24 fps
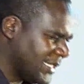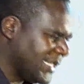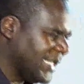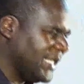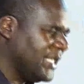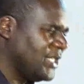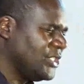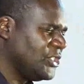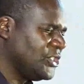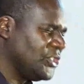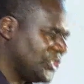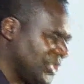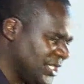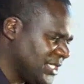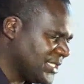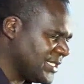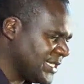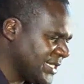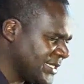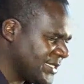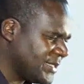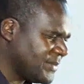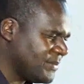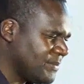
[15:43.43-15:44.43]
In
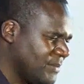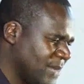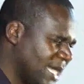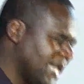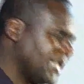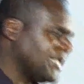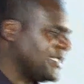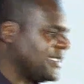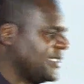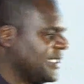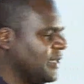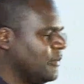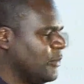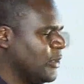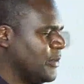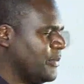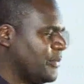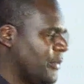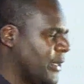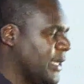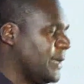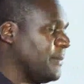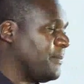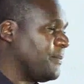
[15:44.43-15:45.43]
Jesus' mighty name we
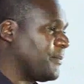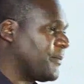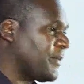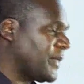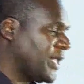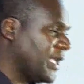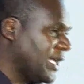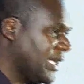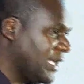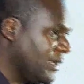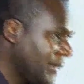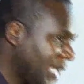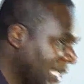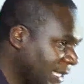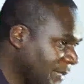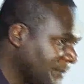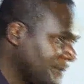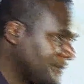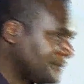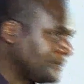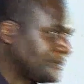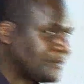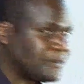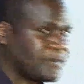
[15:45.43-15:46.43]
pray.
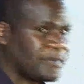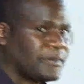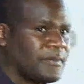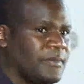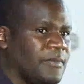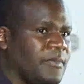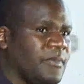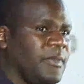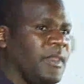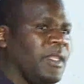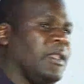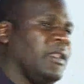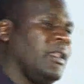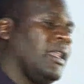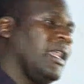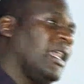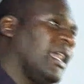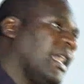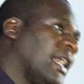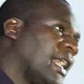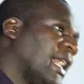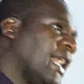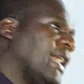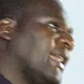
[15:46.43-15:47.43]
Amen.
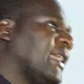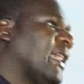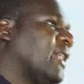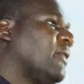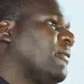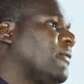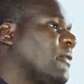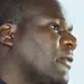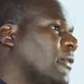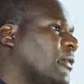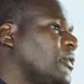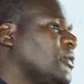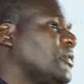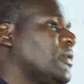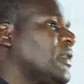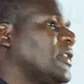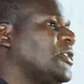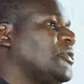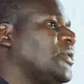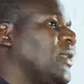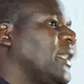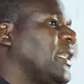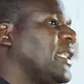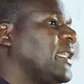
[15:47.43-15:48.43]
Again, for those who are
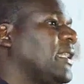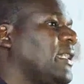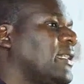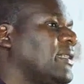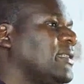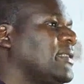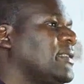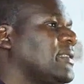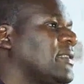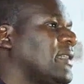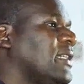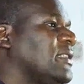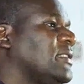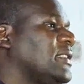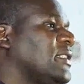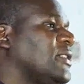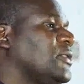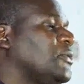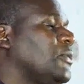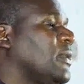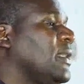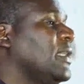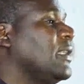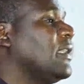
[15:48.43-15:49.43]
joining us,
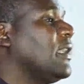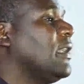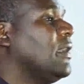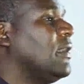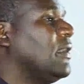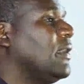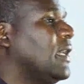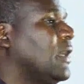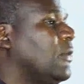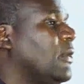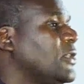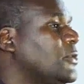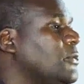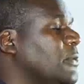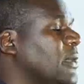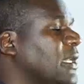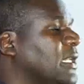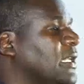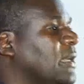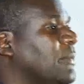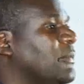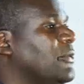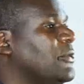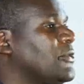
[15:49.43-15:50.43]
I want to
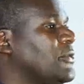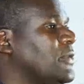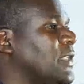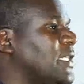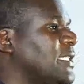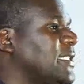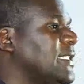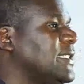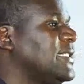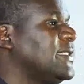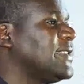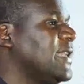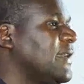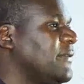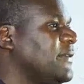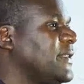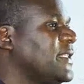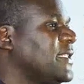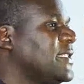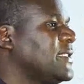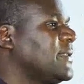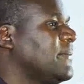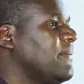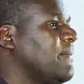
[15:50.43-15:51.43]
welcome you to the teen
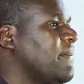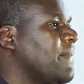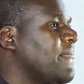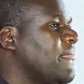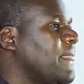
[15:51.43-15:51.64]
service.